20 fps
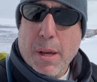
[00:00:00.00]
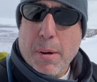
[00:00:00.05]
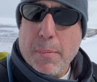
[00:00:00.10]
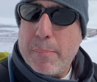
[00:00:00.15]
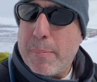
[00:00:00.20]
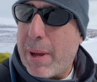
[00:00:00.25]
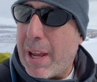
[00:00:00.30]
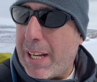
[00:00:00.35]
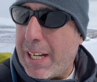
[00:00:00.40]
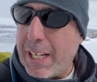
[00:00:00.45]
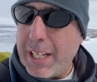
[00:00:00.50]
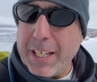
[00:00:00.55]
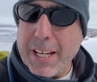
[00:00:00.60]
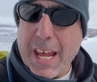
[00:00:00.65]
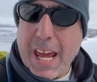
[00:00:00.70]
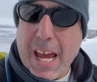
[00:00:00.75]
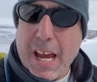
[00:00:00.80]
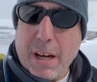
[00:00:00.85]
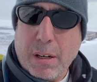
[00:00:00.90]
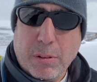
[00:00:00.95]
Made it
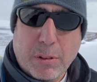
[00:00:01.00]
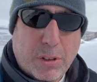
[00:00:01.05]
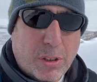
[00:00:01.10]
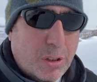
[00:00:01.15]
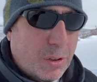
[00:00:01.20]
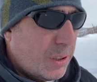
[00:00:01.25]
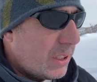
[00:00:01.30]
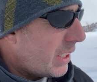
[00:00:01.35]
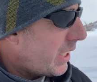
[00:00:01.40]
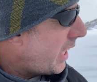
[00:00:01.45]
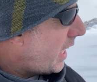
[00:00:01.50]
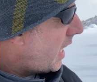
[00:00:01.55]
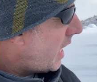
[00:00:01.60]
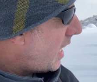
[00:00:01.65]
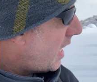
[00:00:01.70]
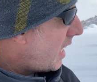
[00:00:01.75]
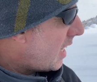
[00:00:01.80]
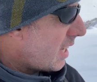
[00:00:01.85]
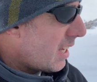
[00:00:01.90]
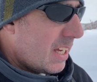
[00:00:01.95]
now to the
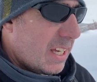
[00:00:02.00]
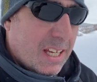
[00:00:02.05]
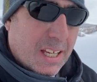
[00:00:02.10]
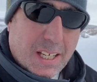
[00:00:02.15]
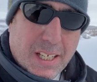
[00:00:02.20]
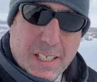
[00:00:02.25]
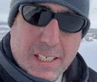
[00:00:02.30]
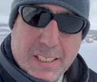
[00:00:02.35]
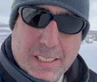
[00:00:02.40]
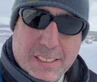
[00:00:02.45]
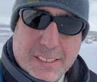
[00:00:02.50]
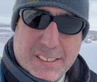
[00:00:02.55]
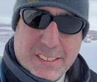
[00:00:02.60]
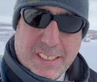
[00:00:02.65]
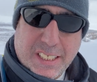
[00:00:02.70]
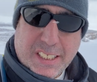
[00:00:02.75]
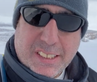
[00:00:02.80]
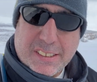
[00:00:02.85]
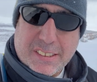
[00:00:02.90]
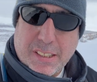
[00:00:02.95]

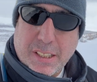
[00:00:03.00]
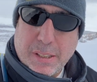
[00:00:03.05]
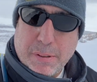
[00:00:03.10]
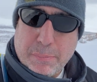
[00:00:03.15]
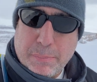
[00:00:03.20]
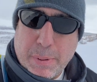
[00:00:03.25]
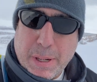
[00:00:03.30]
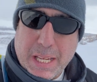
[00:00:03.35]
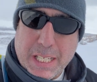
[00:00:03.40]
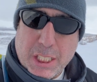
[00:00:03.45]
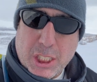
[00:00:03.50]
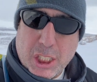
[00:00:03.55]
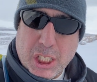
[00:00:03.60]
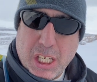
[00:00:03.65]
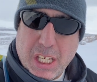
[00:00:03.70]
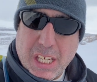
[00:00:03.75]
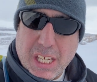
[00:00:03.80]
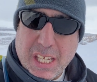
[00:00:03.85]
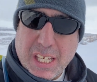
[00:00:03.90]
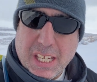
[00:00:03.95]
sixth bench
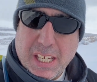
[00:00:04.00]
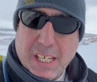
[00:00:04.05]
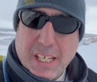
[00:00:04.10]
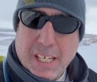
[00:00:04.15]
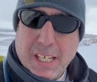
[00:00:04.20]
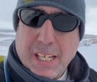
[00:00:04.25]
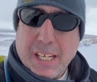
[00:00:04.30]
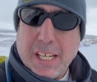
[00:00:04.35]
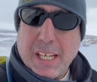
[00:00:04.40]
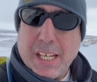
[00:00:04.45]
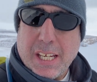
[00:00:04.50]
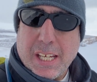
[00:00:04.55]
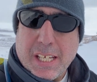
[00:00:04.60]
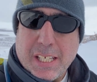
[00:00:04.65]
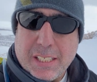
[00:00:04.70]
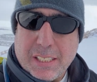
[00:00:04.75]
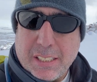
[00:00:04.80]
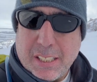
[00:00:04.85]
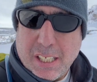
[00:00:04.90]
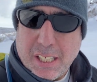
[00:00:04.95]

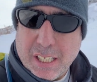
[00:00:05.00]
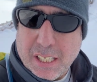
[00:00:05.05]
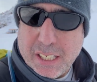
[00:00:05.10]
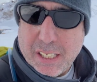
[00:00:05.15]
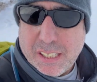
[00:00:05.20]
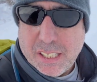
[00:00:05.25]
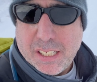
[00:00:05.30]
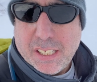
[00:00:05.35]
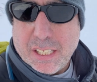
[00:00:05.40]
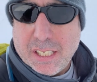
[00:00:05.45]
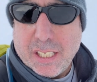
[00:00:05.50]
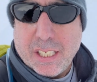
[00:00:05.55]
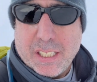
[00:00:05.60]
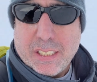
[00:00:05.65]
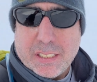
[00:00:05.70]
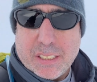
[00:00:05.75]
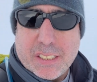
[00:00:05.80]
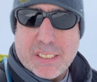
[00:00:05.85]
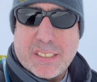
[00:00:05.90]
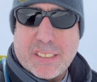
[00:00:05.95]
and
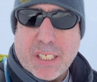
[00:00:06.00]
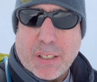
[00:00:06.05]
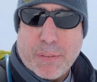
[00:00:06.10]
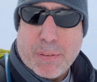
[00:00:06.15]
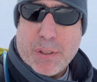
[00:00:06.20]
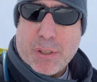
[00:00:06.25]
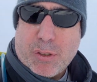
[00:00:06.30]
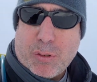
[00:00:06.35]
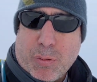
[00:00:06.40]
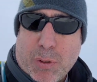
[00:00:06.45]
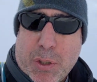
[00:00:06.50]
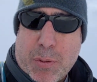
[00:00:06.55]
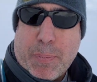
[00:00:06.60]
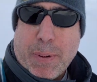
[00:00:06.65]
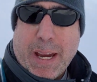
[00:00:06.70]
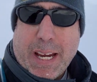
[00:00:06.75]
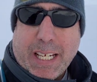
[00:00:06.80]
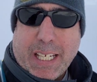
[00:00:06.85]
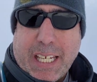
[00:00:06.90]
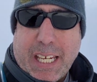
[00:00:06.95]
the seventh
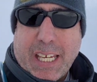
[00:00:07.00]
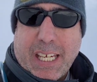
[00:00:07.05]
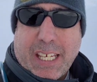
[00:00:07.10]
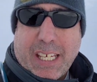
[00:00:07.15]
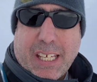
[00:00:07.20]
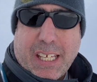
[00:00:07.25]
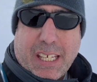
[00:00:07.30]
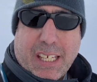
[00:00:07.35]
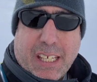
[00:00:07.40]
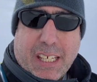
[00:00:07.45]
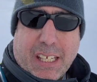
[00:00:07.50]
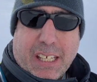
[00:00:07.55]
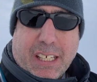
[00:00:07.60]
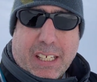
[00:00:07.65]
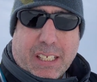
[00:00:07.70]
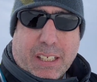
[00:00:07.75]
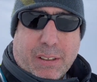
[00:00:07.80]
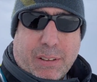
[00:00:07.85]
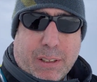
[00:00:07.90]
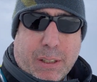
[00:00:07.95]
switchback
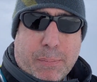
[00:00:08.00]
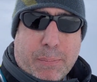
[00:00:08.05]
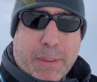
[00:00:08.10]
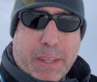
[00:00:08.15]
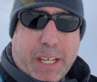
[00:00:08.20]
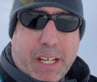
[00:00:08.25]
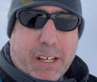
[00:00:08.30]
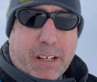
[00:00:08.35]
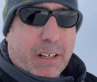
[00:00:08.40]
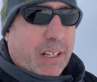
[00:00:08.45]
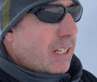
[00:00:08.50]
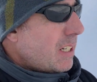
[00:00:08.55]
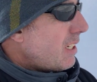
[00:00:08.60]
going up there.